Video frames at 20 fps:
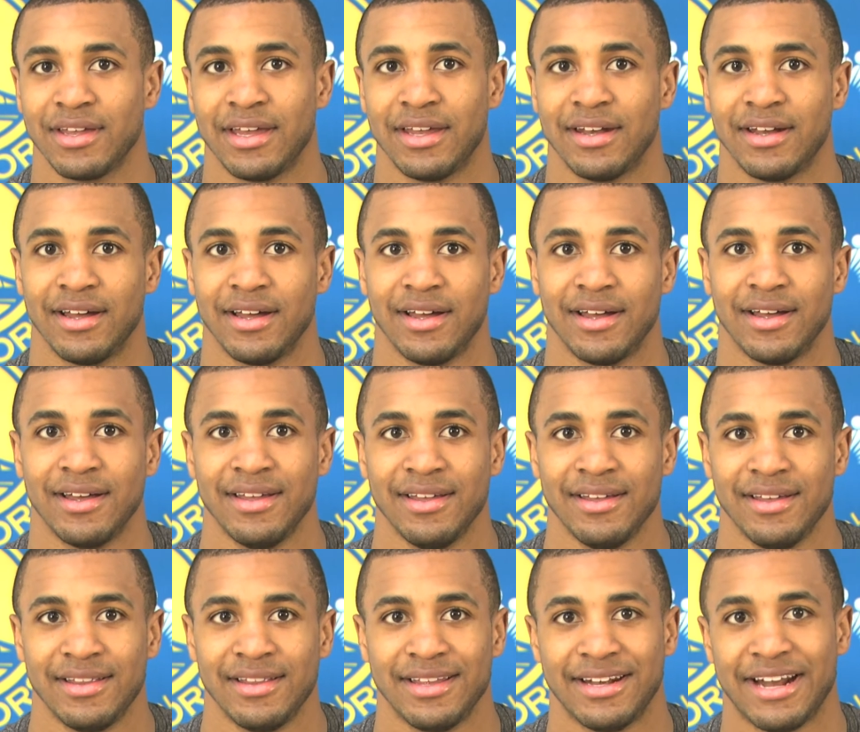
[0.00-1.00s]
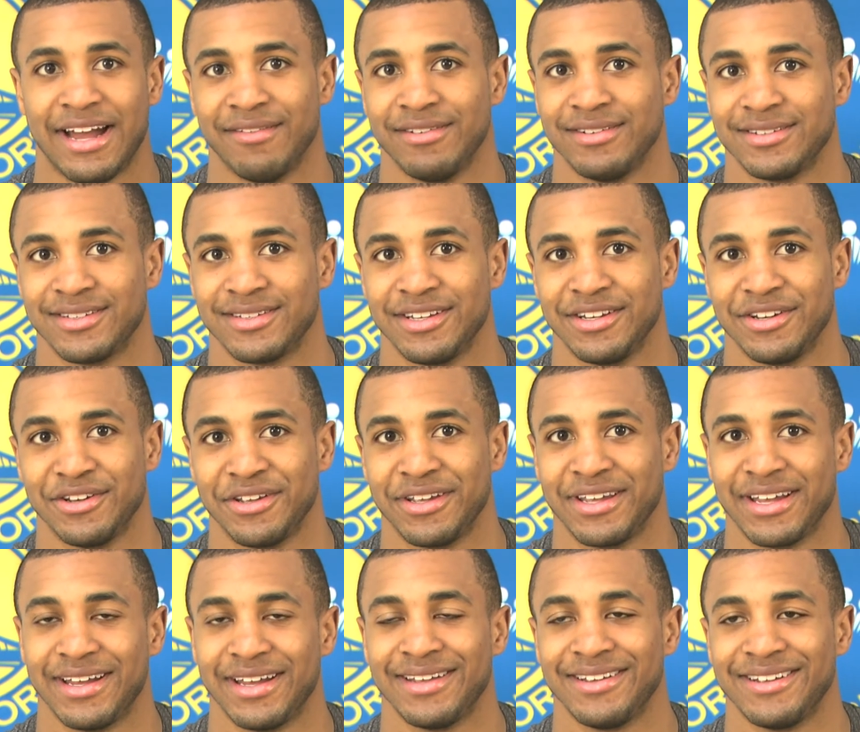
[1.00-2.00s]
And uh, and obviously, you know, you
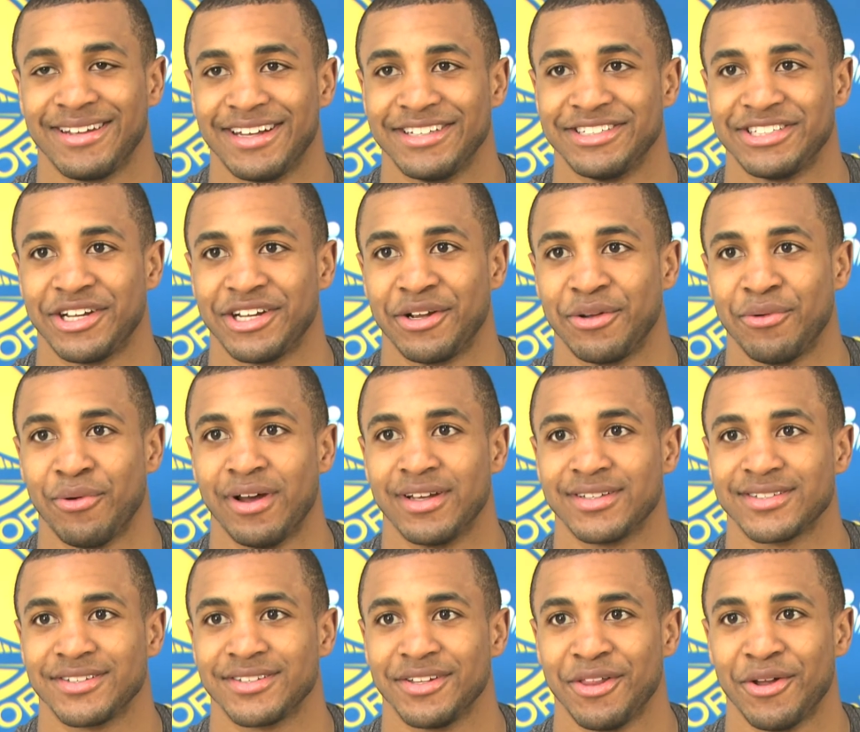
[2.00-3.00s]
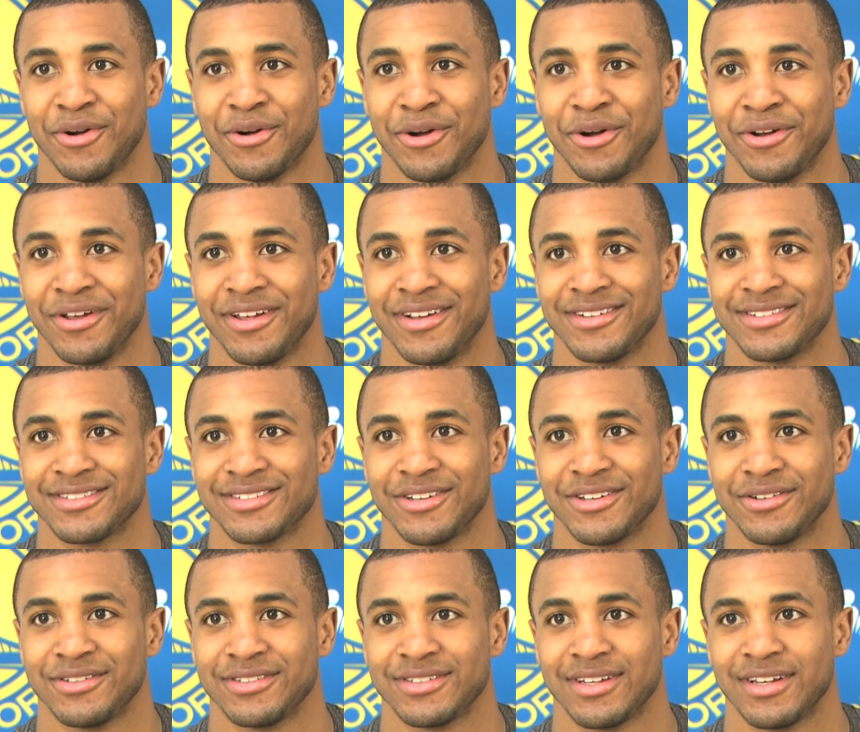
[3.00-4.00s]
got you got Jerry West, the logo here,
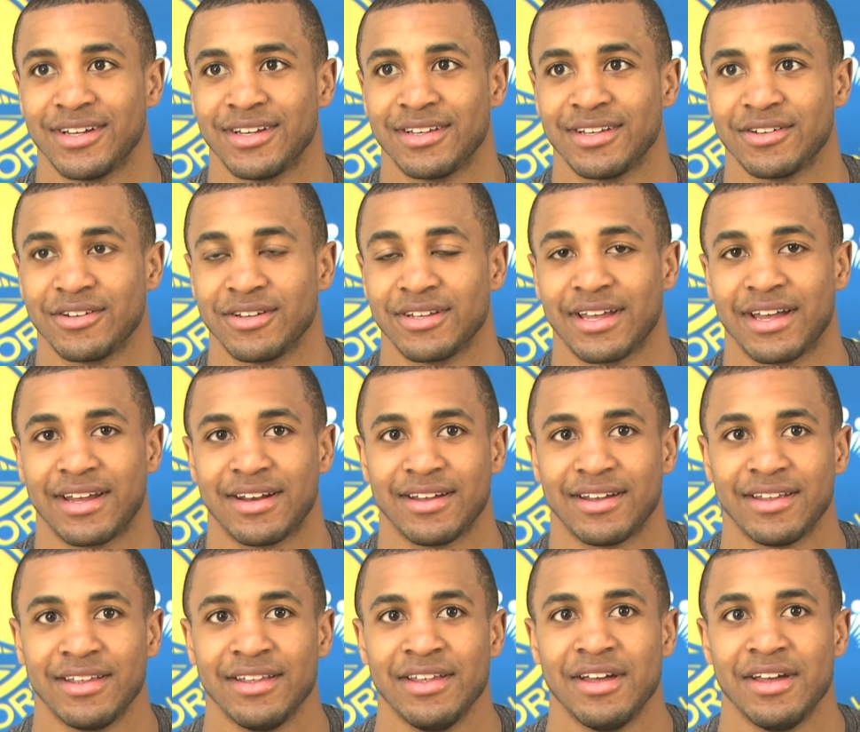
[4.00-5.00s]
so it's uh, you know, you got a,